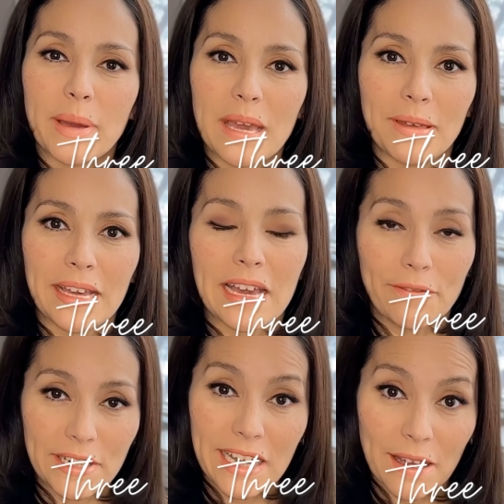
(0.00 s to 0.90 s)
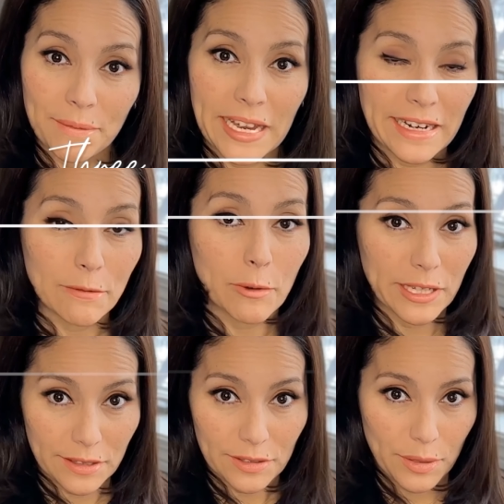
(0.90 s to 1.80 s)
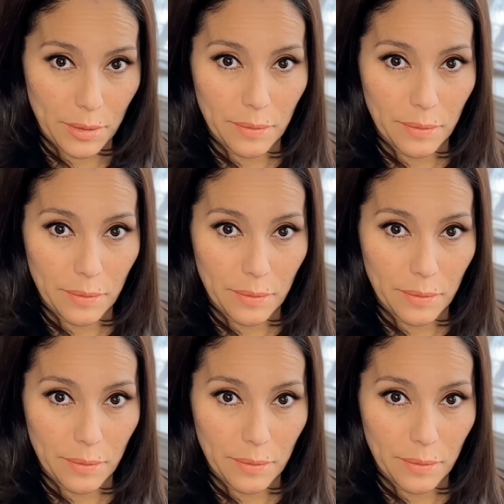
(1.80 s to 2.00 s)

baby every time that it wants to.